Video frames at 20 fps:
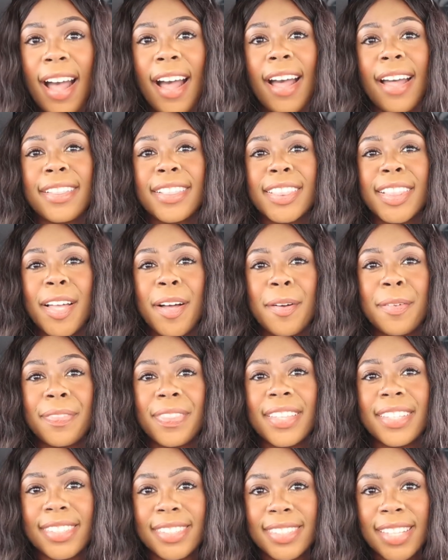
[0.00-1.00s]
I
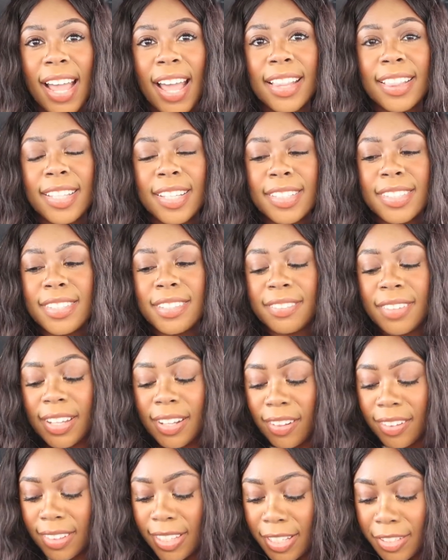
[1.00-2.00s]
love the silence of
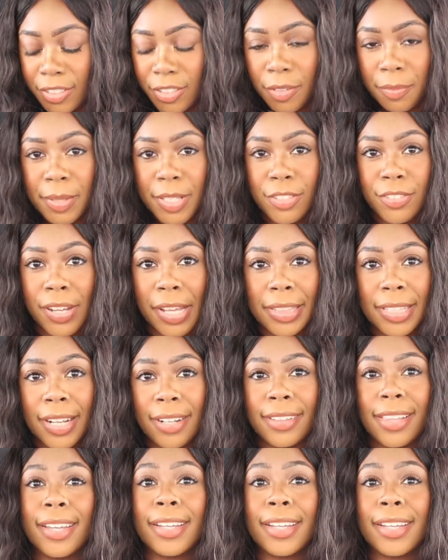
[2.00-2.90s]
like all the instruments right there.